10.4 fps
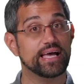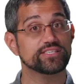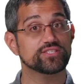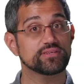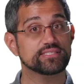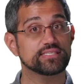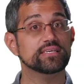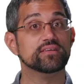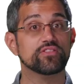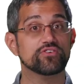As you can
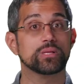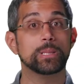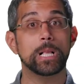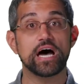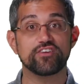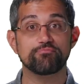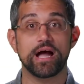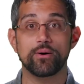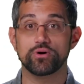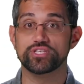see, there's a lot of
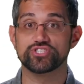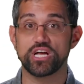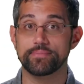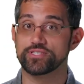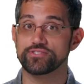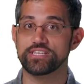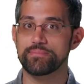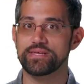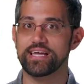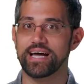power in the job search
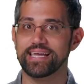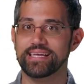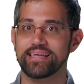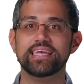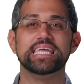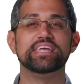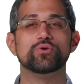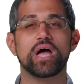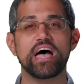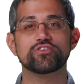API.
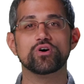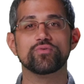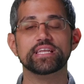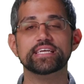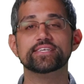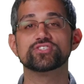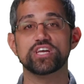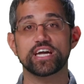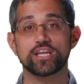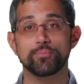If you haven't already,
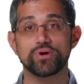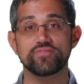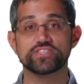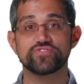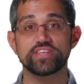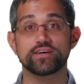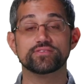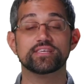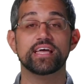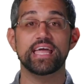check out our previous
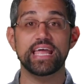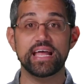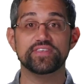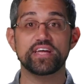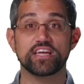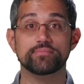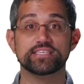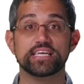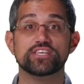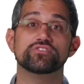videos and the
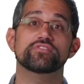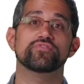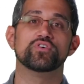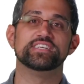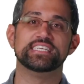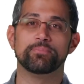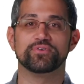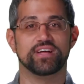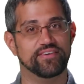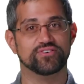documentation for a
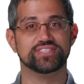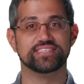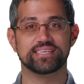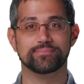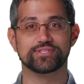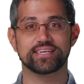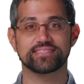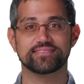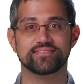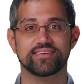deeper dive on these
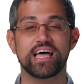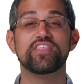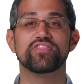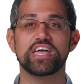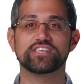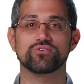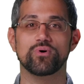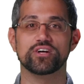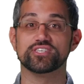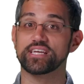subjects. Thanks
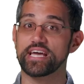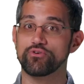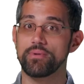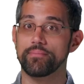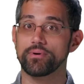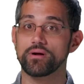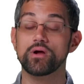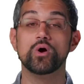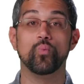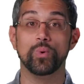for watching, and remember,
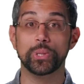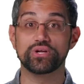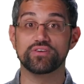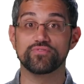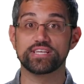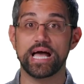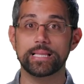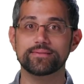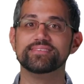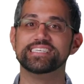when looking for
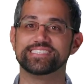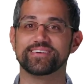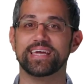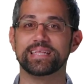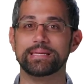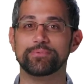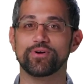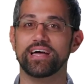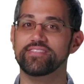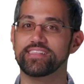talent, it's okay to keep
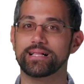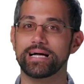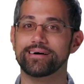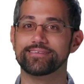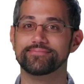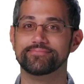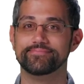your head in the cloud.